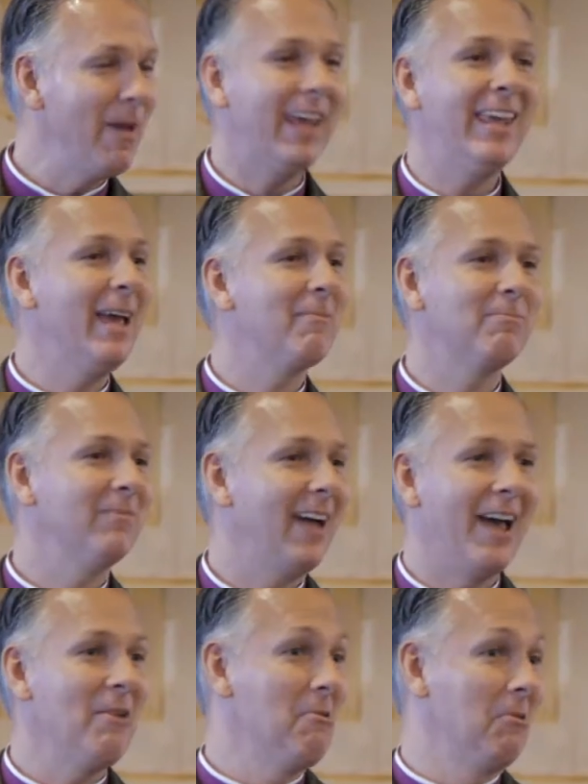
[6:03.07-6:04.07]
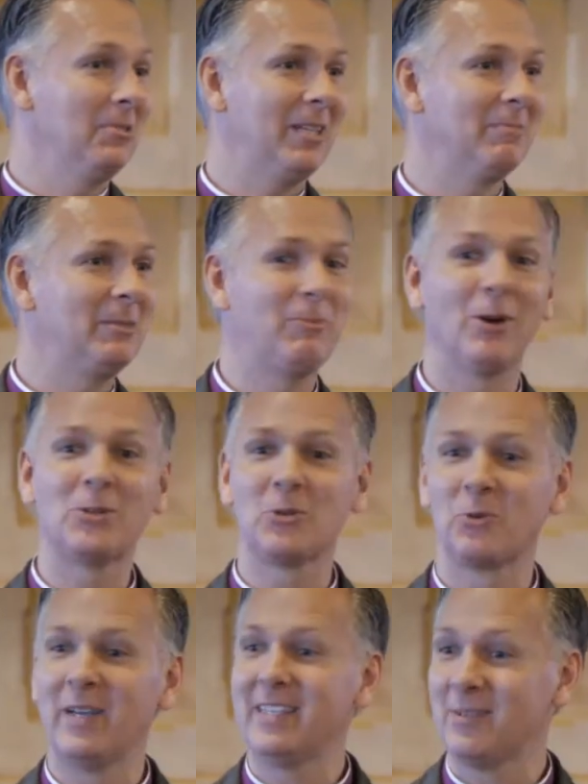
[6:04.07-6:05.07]
making up, I don't know, some
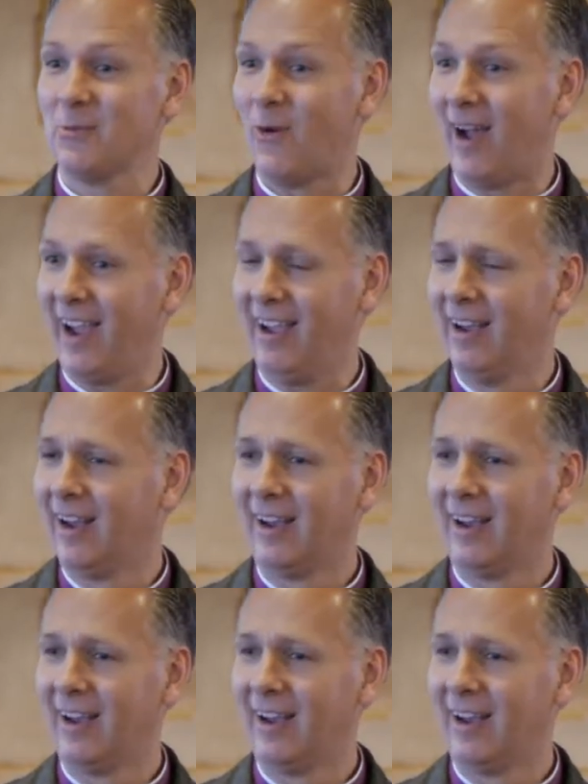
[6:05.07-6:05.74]
spiritual reason why